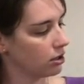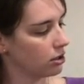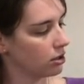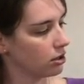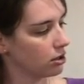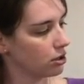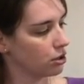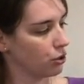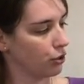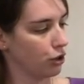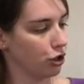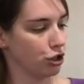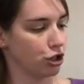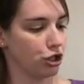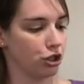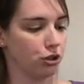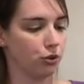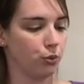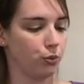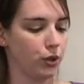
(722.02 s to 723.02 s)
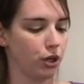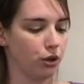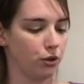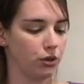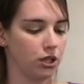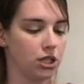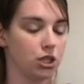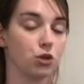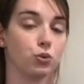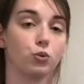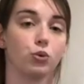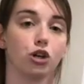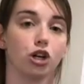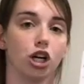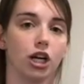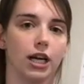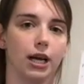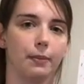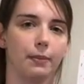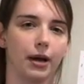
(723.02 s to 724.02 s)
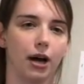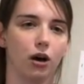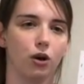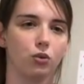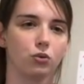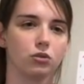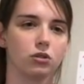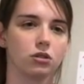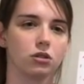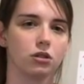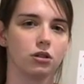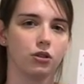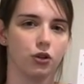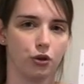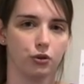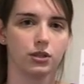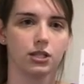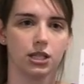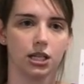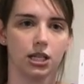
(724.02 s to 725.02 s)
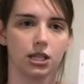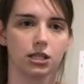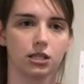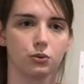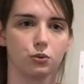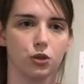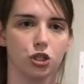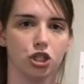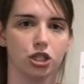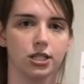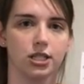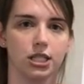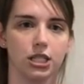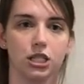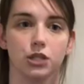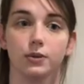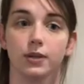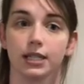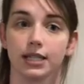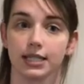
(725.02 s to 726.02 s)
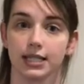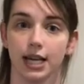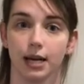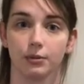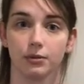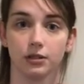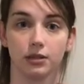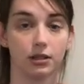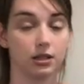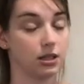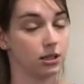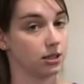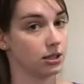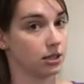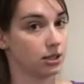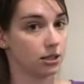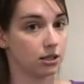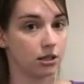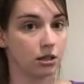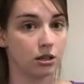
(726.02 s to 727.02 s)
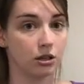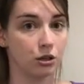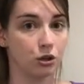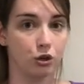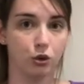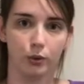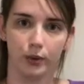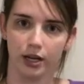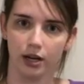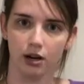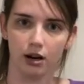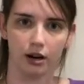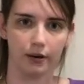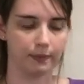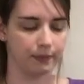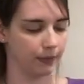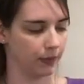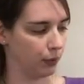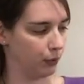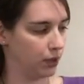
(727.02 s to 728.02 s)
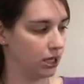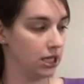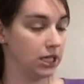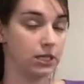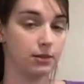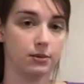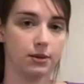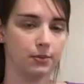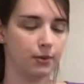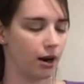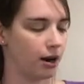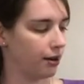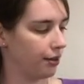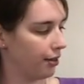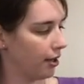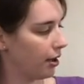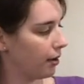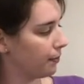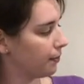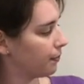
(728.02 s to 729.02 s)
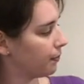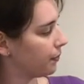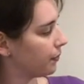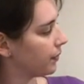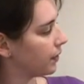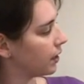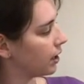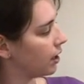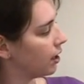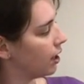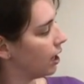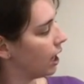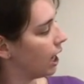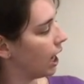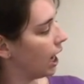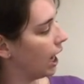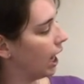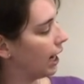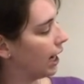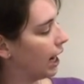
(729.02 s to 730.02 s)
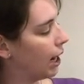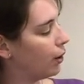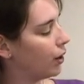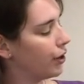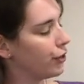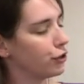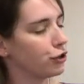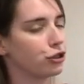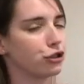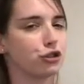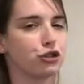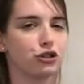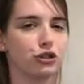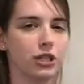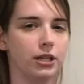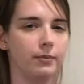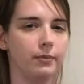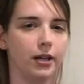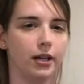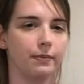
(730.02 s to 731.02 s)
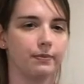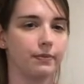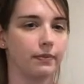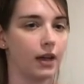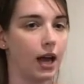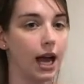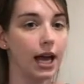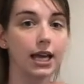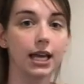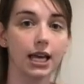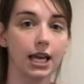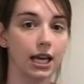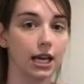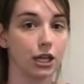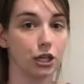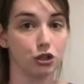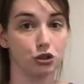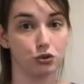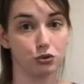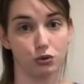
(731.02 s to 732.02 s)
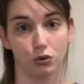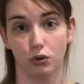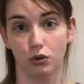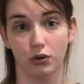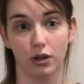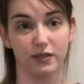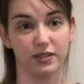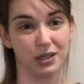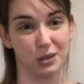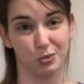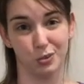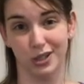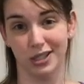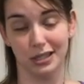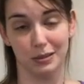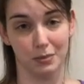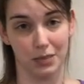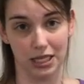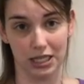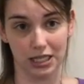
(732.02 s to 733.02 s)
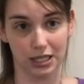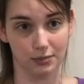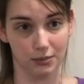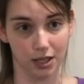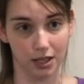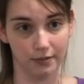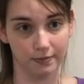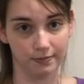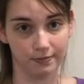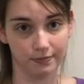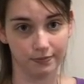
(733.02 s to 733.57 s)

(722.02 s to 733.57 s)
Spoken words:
So we don't need to worry about those things. We just need to accept this is who we are, and we need to be proud of that. And how others treat me. I can't control if someone's mean to me.